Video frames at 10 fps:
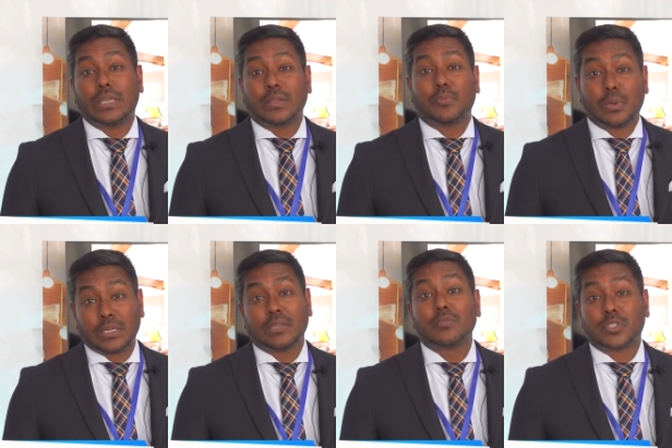we can
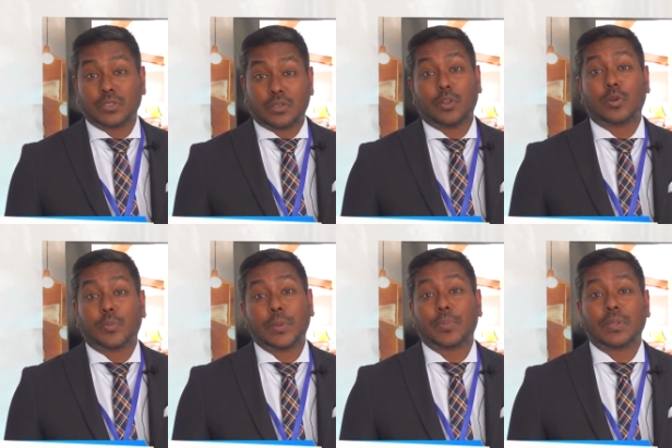bring to the local
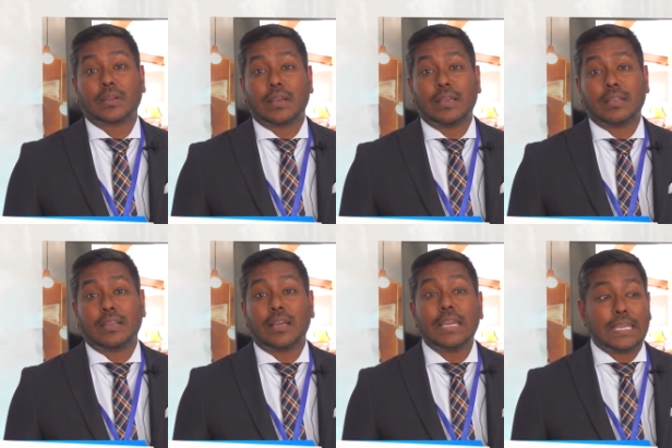people in
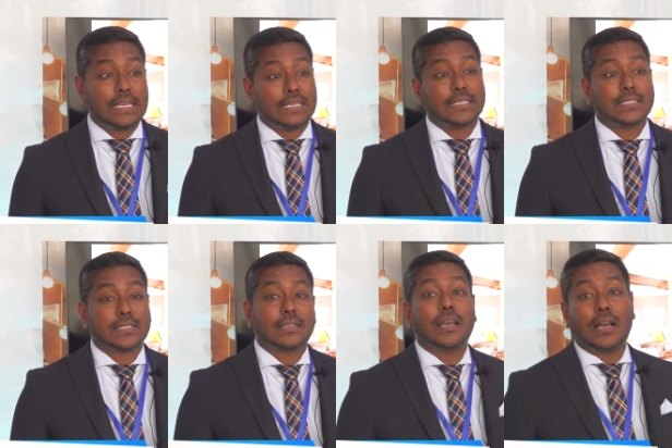Guyana is
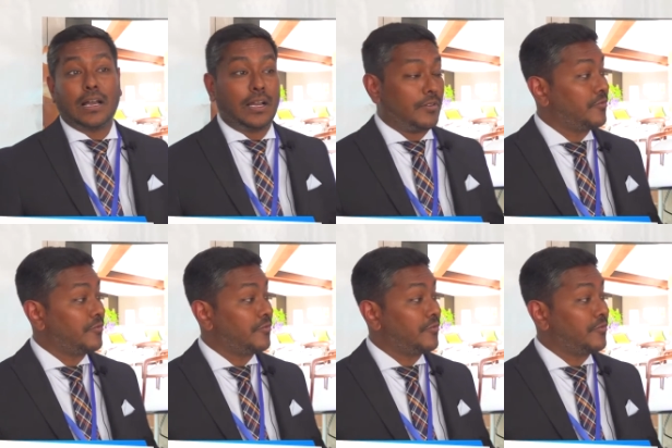uh,